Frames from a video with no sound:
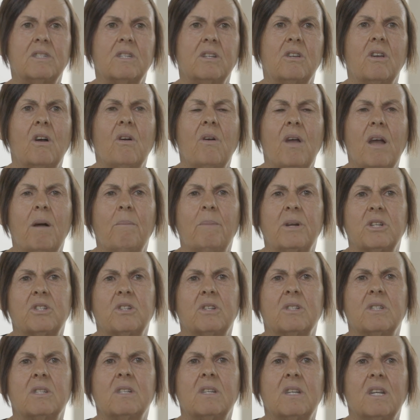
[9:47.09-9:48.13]
to know how
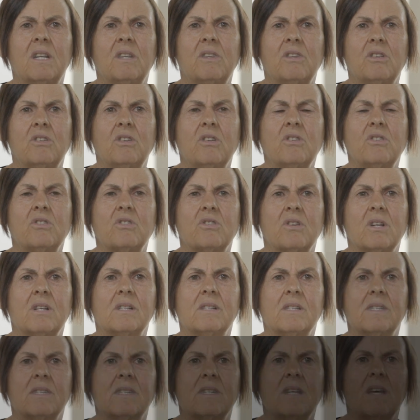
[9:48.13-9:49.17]
much I did need the
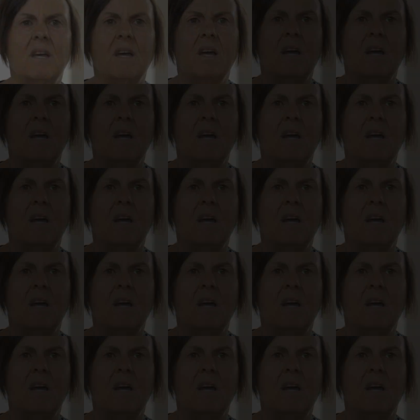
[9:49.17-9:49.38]
nutrients.